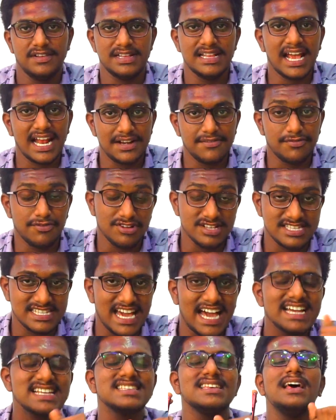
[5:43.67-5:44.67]
headphone
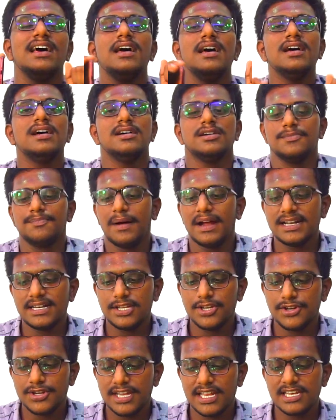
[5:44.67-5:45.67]
jacks. But
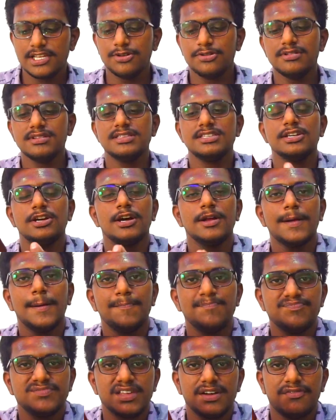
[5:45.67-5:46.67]
you can use your
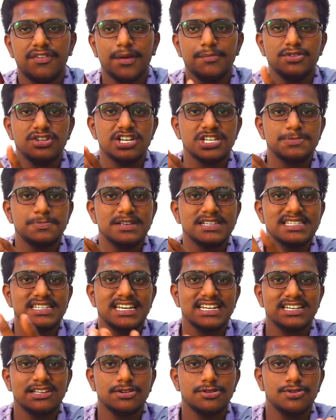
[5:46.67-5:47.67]
from
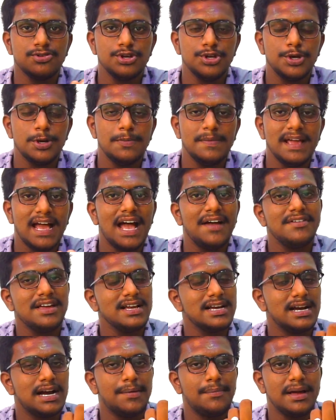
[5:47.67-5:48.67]
USB-C to, you'll be
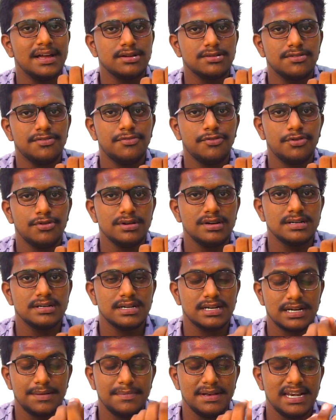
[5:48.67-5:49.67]
having a microphone,
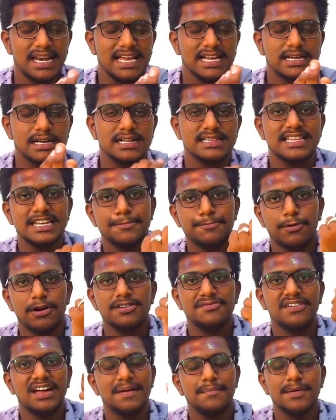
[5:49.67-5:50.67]
I mean like a
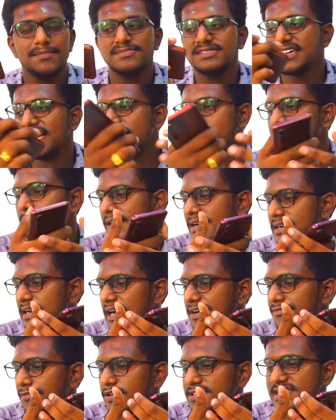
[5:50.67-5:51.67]
3.5 mm jack, but
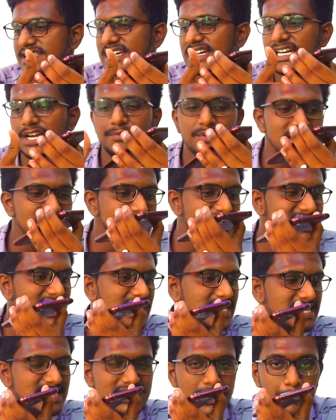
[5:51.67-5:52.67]
unfortunately we didn't
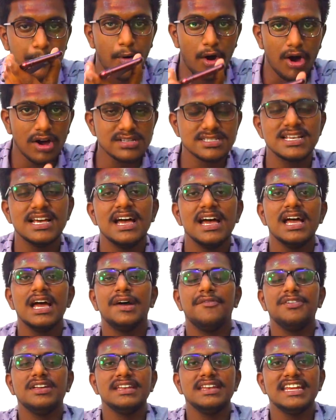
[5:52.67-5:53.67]
get in the box.
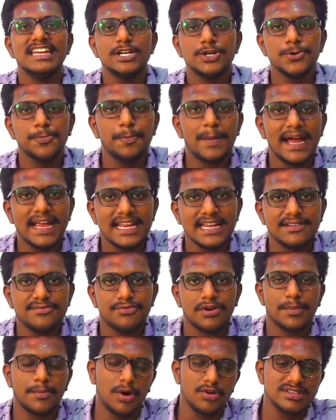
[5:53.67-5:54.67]
We need to buy it
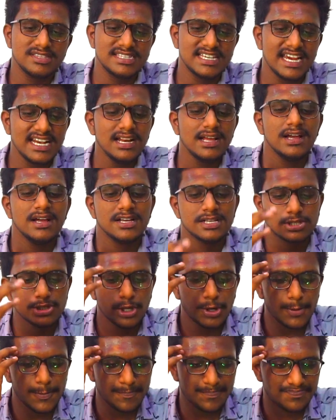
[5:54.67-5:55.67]
from outside.
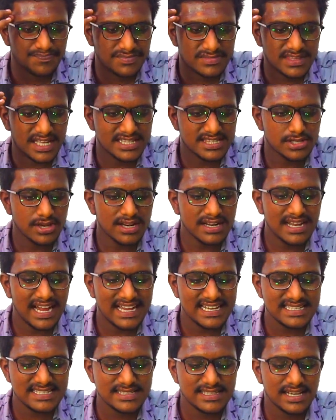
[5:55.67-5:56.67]
So that's all
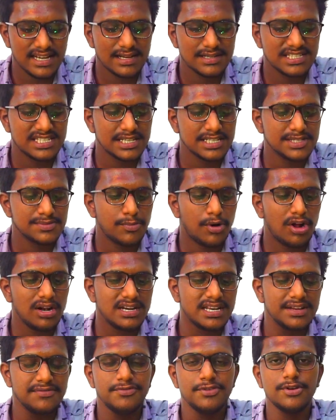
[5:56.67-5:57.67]
guys, it's a small
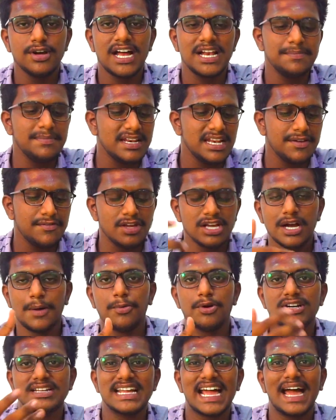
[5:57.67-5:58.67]
review. I'll be reviewing
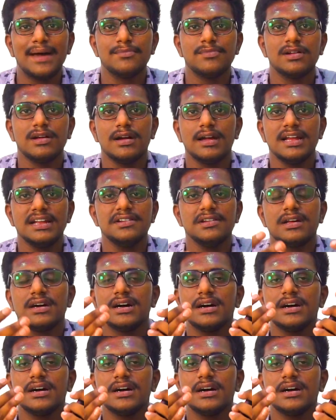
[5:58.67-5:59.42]
about camera in